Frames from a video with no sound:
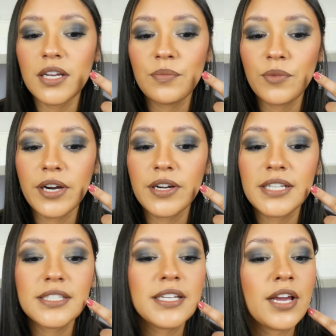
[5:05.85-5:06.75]
I'm wearing
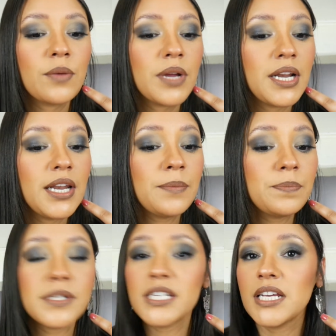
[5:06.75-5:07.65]
it today on my
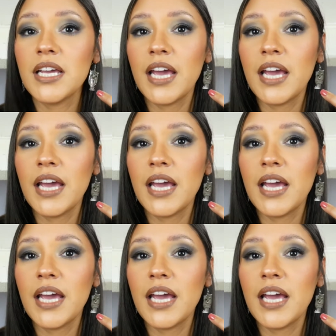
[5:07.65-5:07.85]
lips,